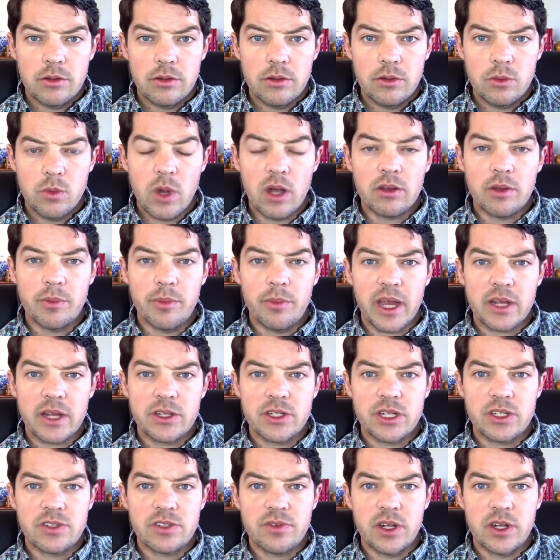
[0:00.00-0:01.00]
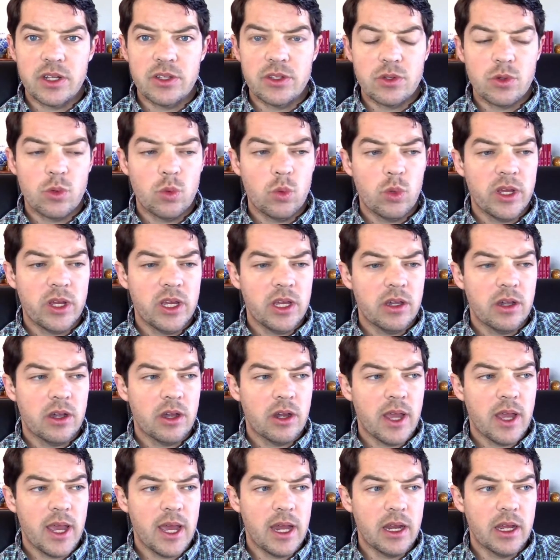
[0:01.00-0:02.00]
Welcome back, chess friends. We
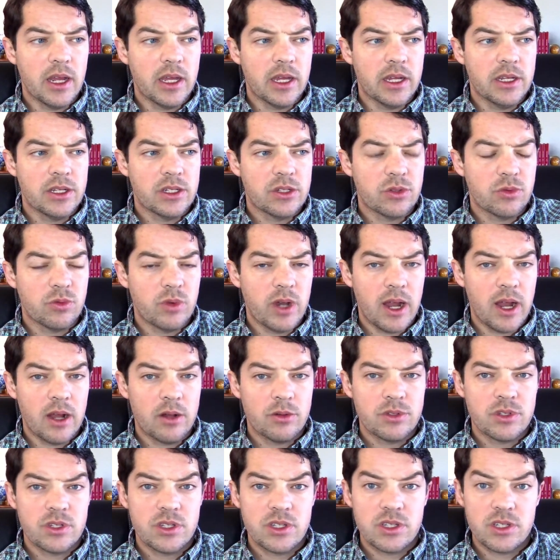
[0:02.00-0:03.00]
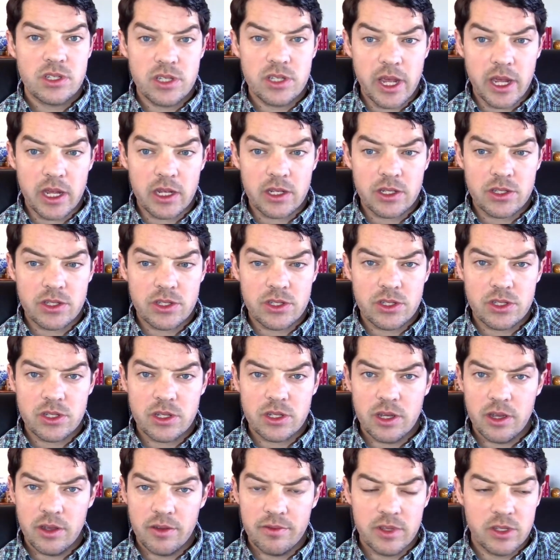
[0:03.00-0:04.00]
are heading into round 6
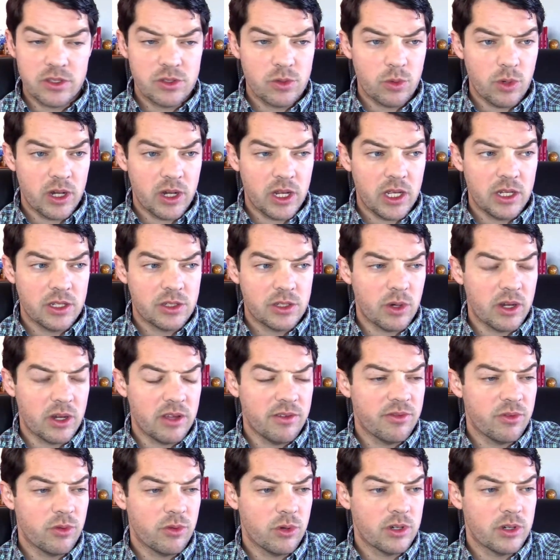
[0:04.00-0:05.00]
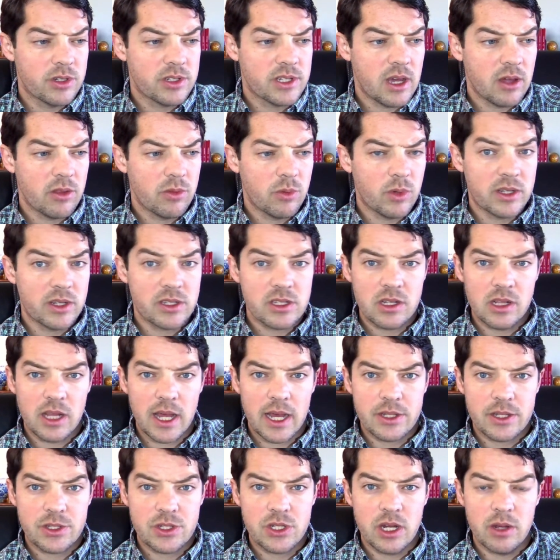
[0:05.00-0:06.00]
of the 2024 Southwest
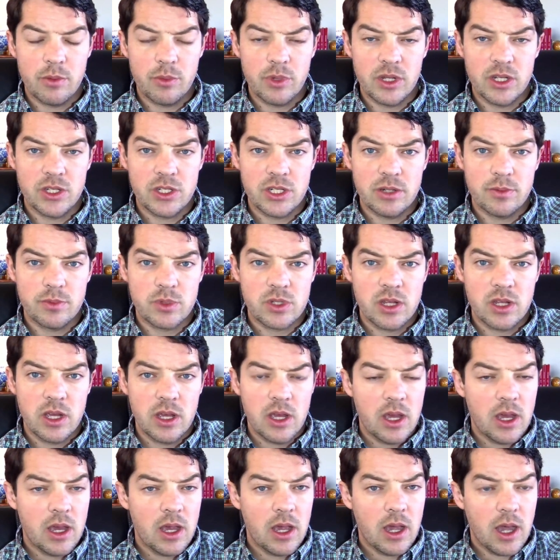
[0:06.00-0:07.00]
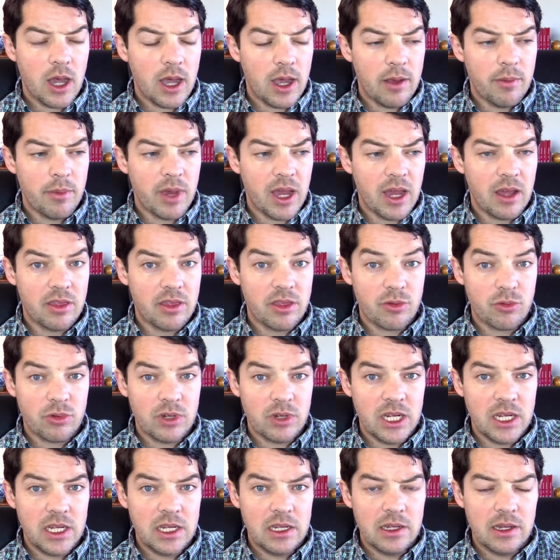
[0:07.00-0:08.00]
Class Championships. I'm at
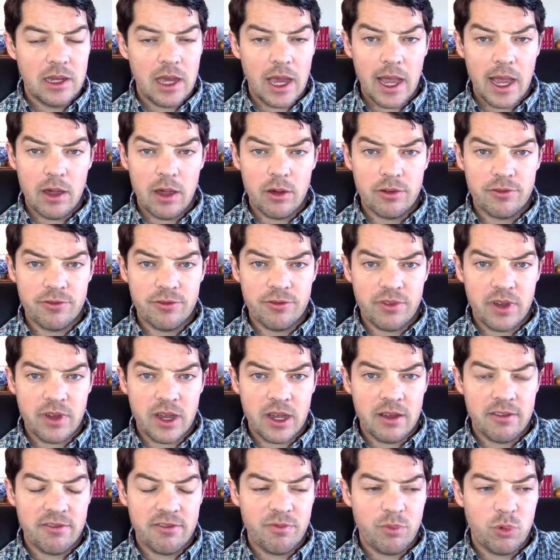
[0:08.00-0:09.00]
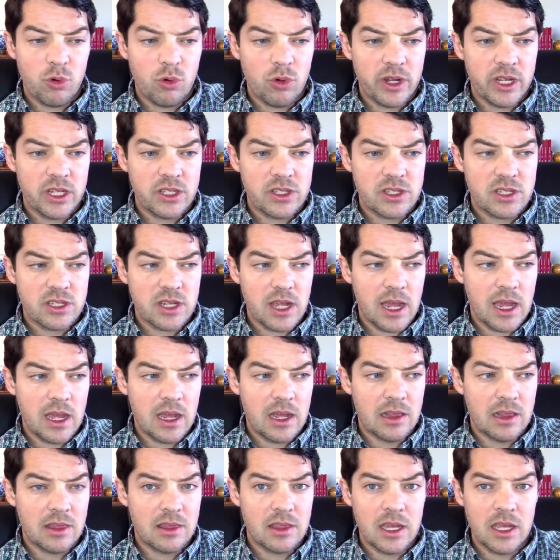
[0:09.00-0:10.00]
3 out of 5 points,
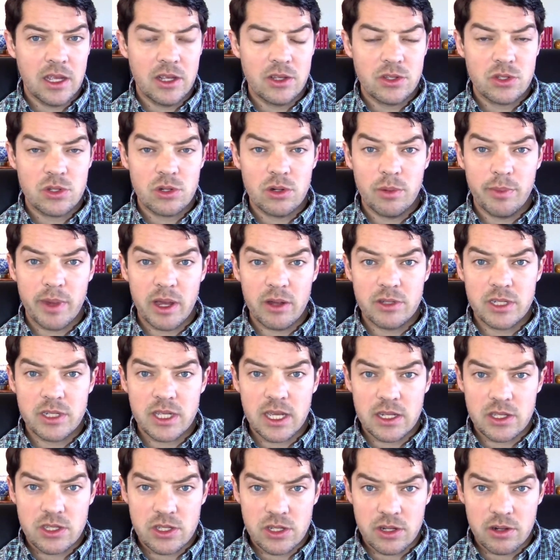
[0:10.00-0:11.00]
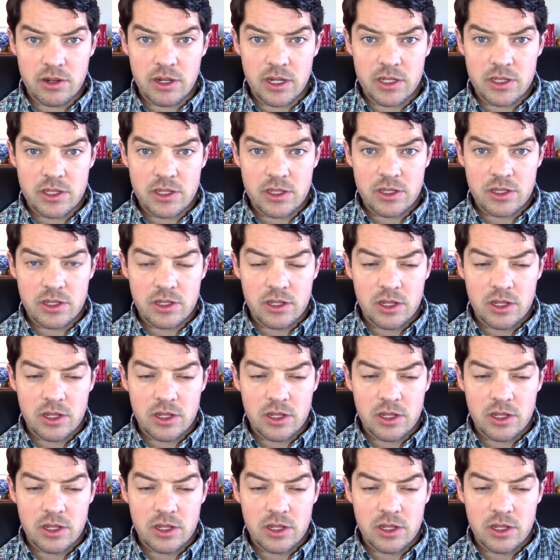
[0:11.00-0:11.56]
and things are about to get serious.